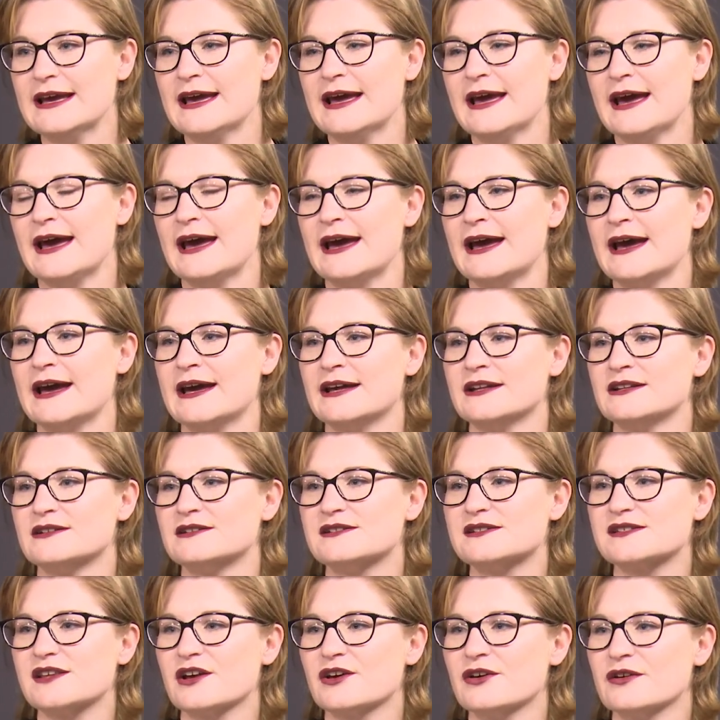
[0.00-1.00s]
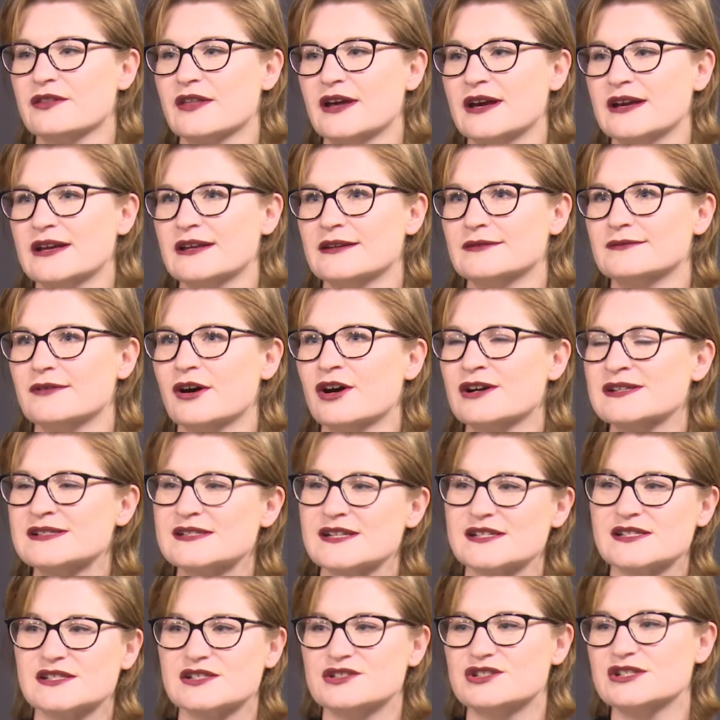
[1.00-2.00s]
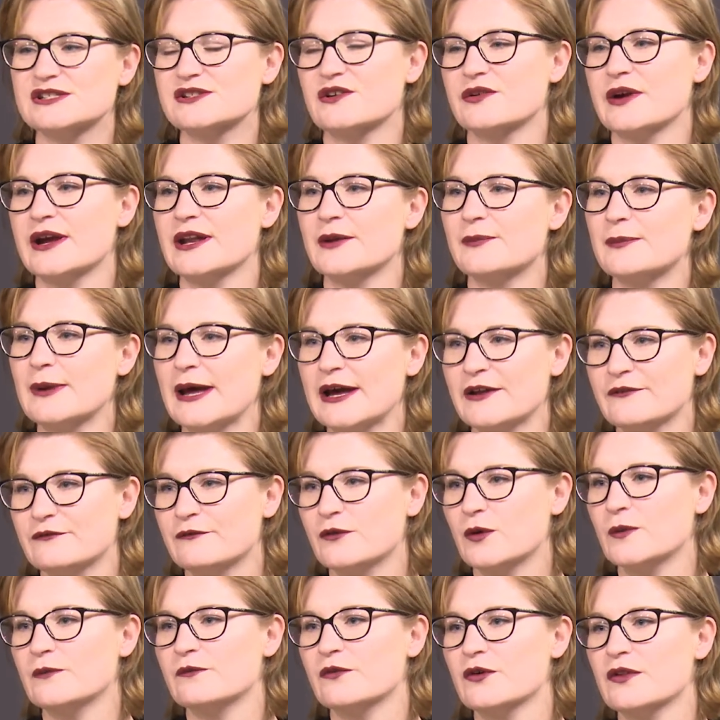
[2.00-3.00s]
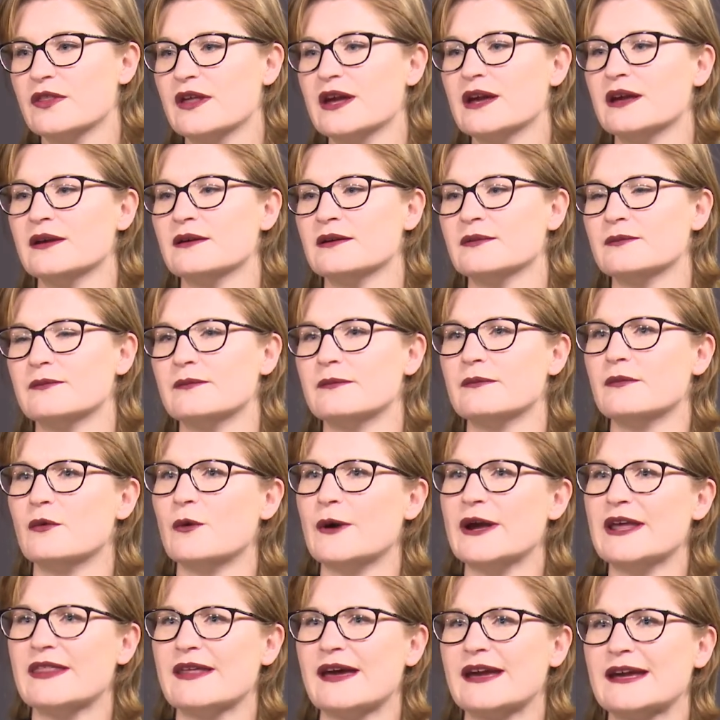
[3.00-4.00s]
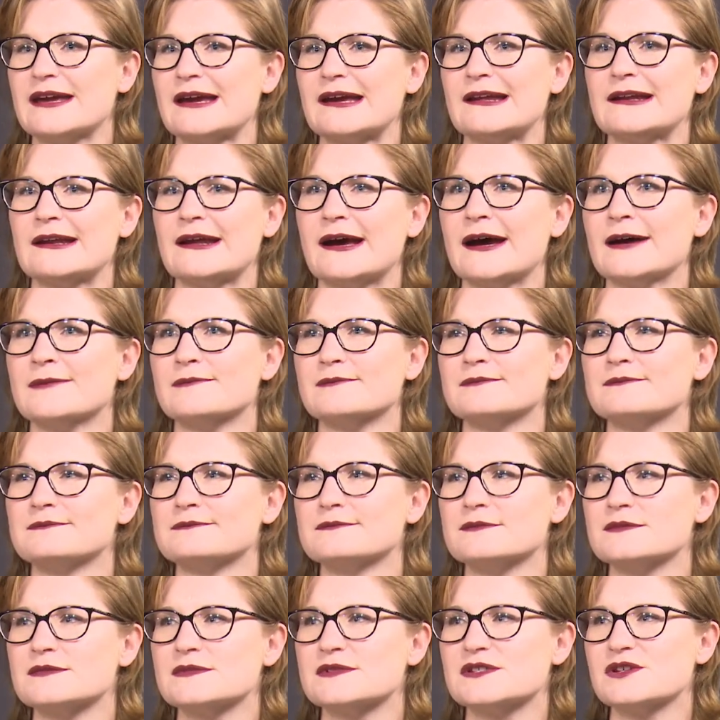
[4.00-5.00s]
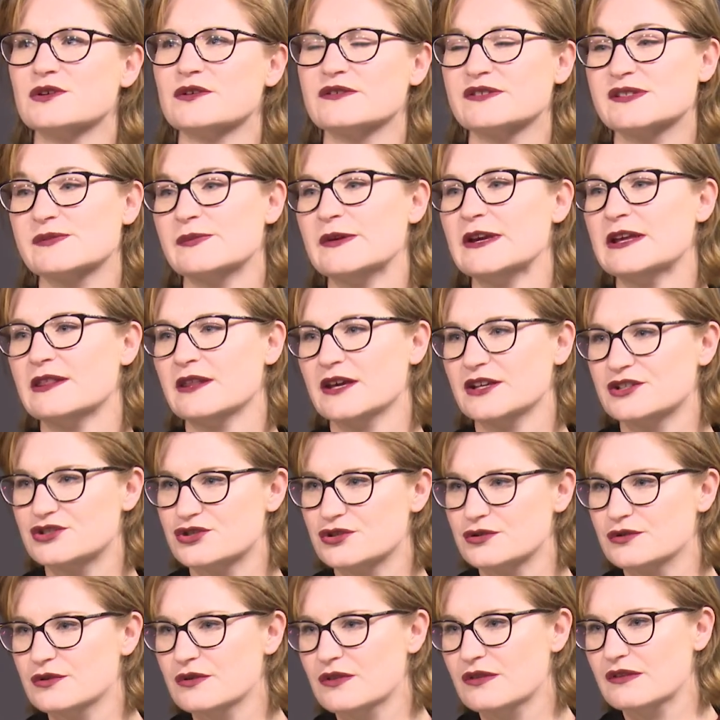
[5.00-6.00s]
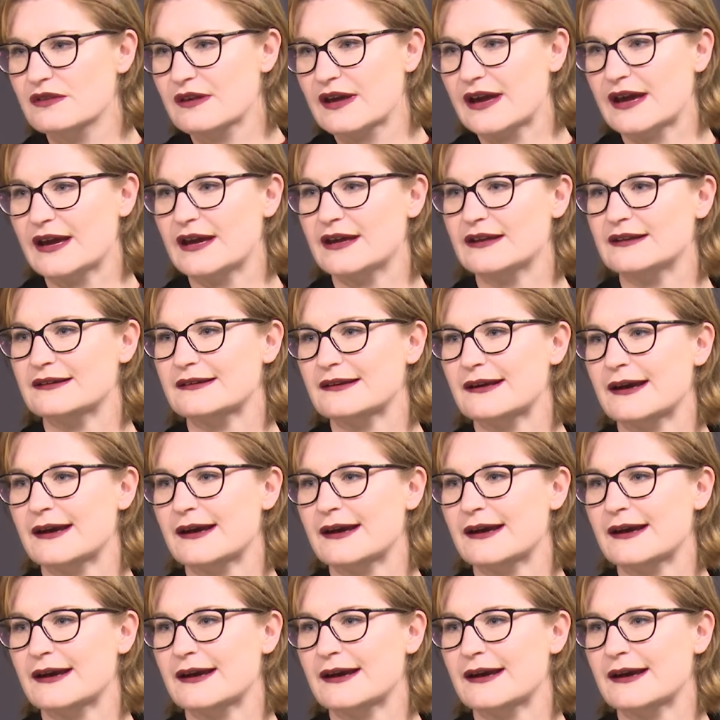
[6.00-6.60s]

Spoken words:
And so they asked us to just create a platform for where they can sort of speak their truth and